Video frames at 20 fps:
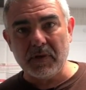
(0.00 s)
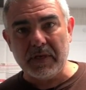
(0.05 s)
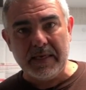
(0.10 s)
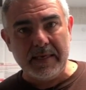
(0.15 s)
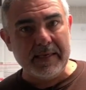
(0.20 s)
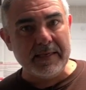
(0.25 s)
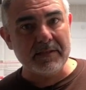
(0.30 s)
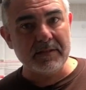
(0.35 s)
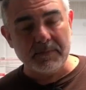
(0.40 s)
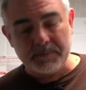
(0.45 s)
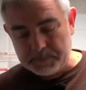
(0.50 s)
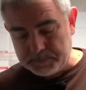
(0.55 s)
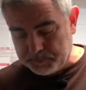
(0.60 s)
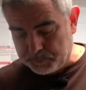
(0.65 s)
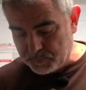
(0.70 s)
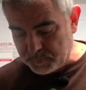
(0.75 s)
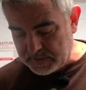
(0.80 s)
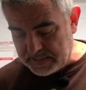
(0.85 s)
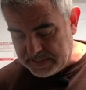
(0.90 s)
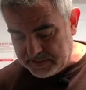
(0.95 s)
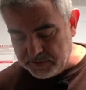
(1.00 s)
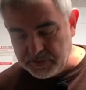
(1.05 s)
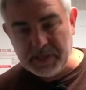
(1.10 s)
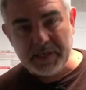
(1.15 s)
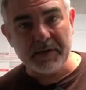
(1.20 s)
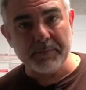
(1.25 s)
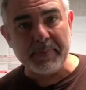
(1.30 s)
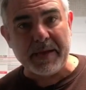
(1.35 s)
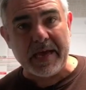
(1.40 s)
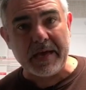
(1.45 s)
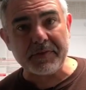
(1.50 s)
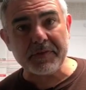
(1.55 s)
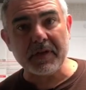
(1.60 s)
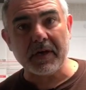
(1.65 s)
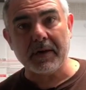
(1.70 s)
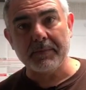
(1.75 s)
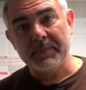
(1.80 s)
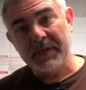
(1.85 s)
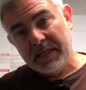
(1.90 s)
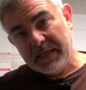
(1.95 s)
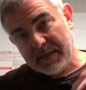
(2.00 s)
kids and you need a bathtub,